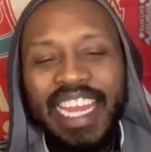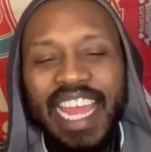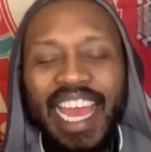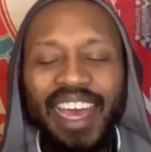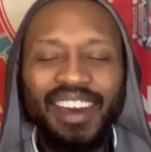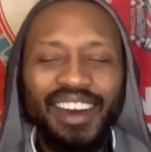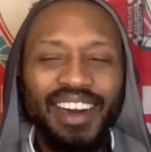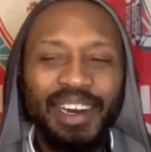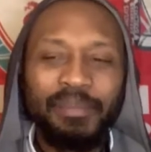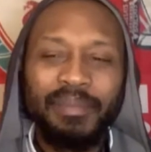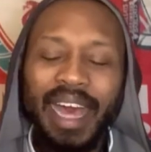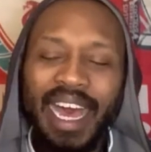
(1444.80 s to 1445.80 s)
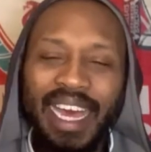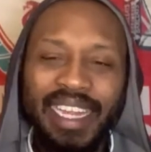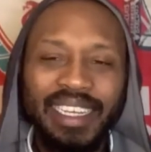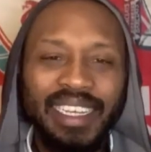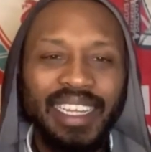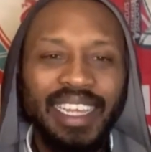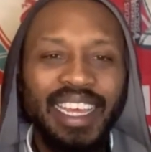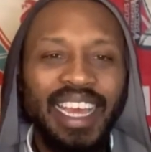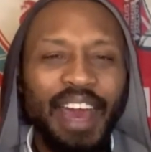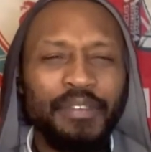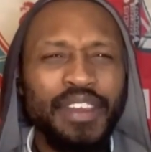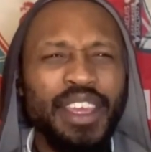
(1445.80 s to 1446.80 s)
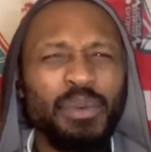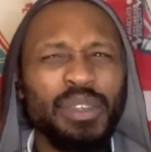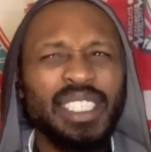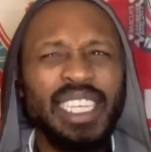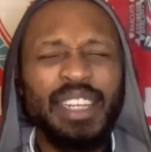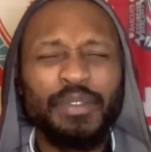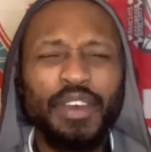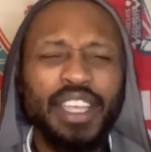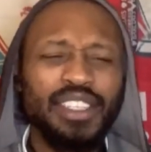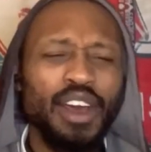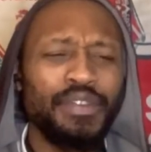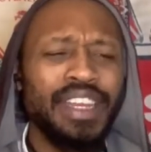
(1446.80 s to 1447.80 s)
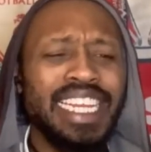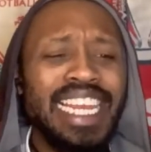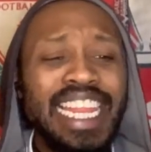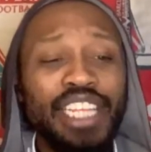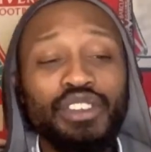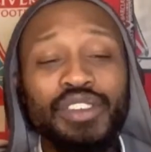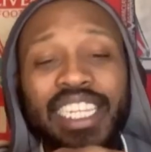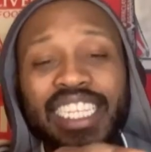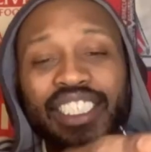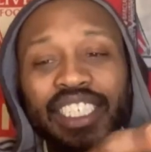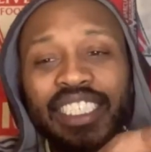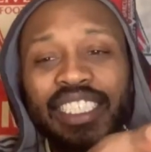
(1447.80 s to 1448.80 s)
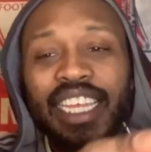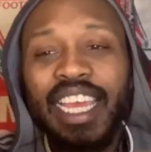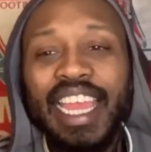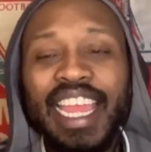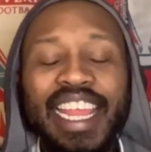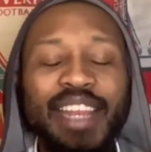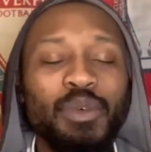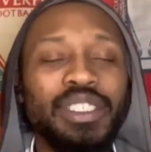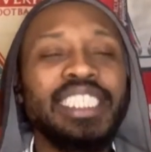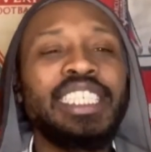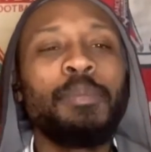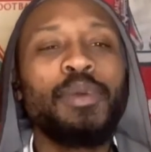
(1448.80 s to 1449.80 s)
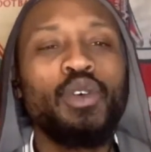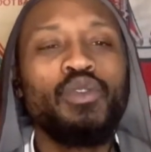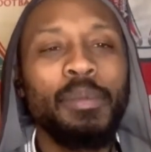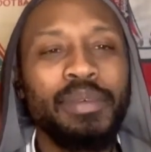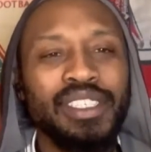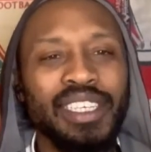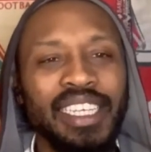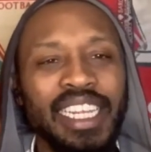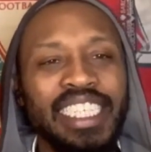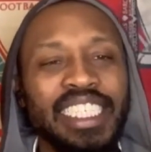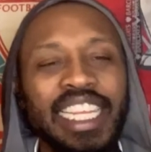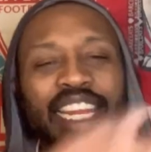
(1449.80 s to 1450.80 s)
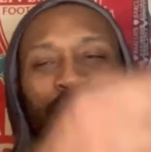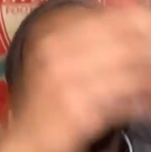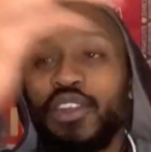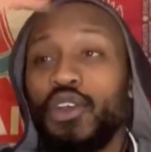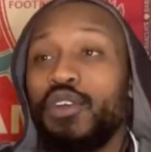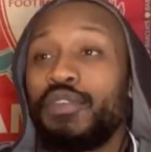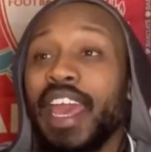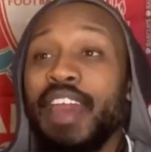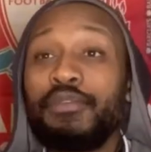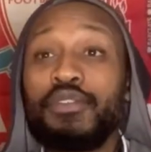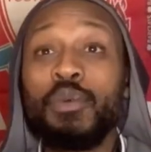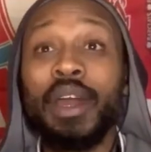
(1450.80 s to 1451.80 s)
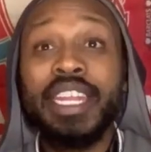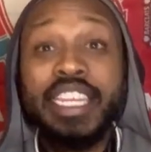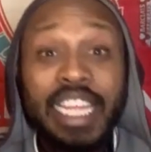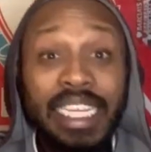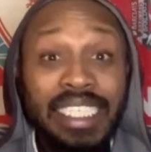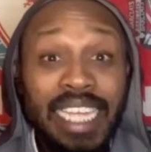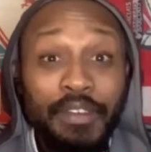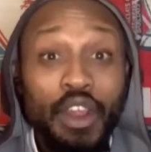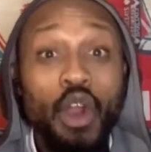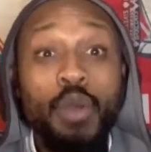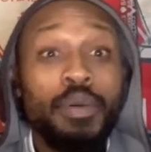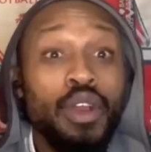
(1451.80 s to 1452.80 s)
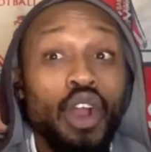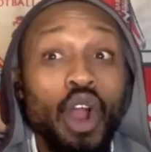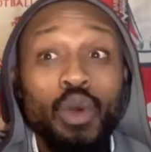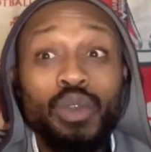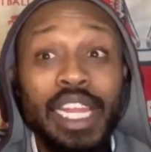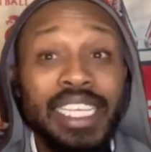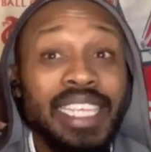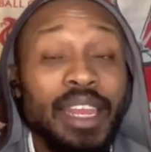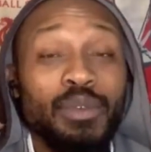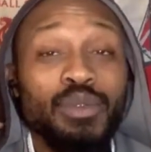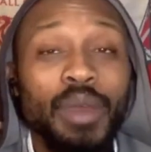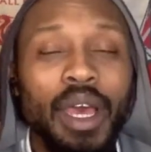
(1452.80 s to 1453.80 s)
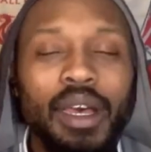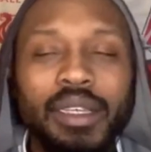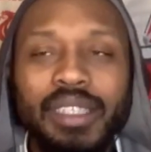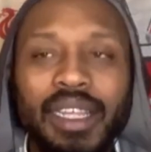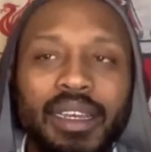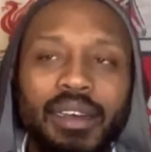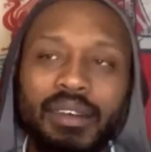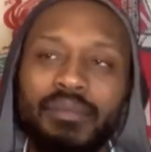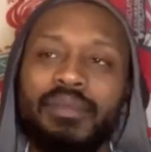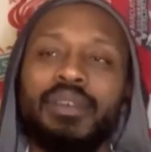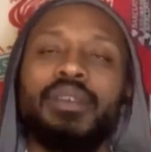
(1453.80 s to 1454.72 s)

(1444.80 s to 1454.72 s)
oh man, I think it was in the first half, and he literally just, and it wasn't typical Robertson. He just lifted it over everyone, and he just had an open goal. Like, Salah was, I was like, come